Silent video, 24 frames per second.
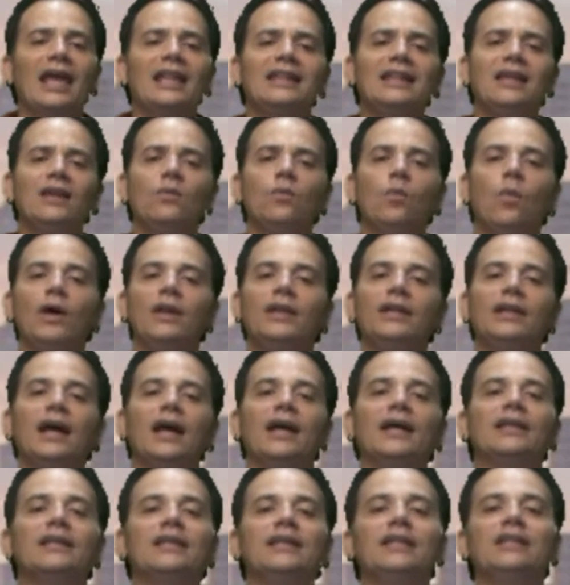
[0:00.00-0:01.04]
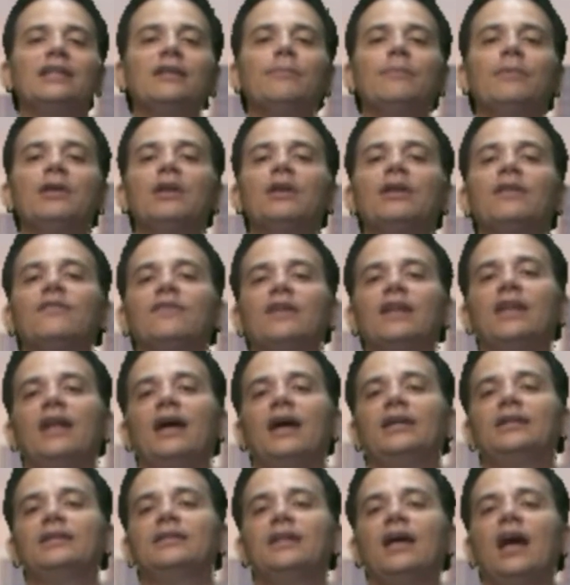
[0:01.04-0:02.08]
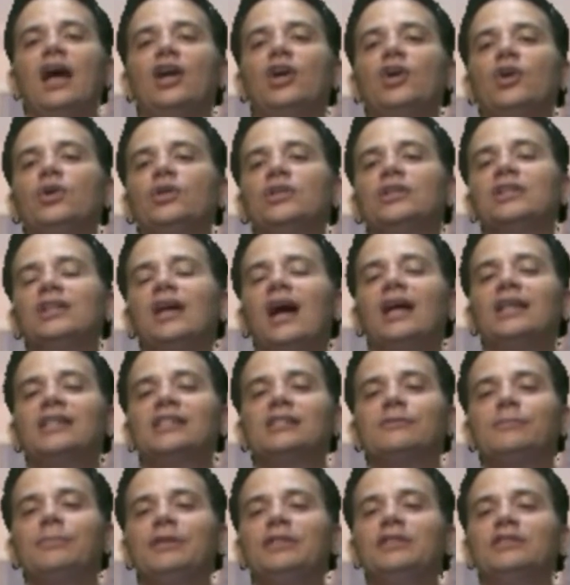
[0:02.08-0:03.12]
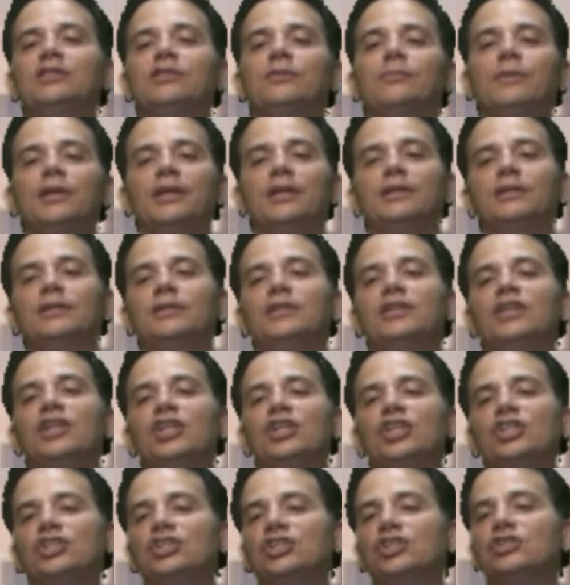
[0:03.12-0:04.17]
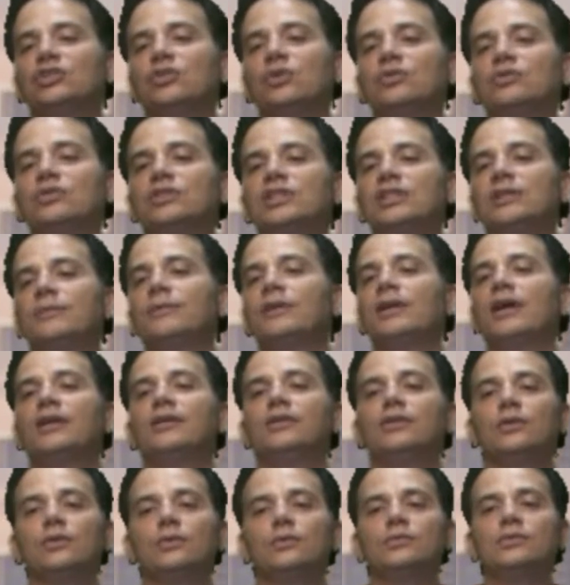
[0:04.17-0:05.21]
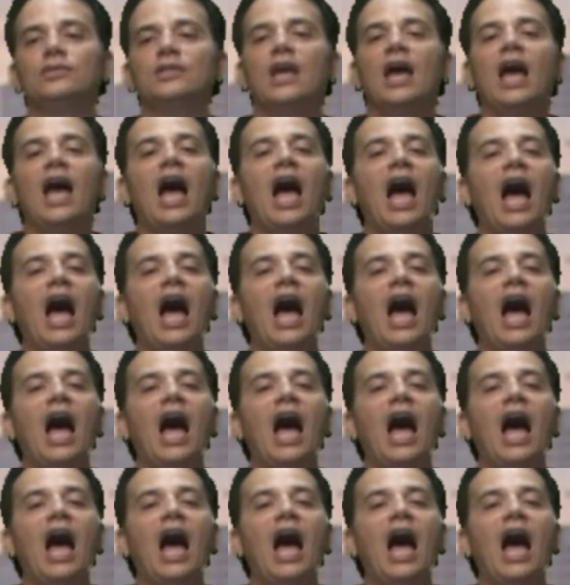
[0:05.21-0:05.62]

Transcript: And then one night, in the middle of the night, I heard God speak to me, she told CBN News.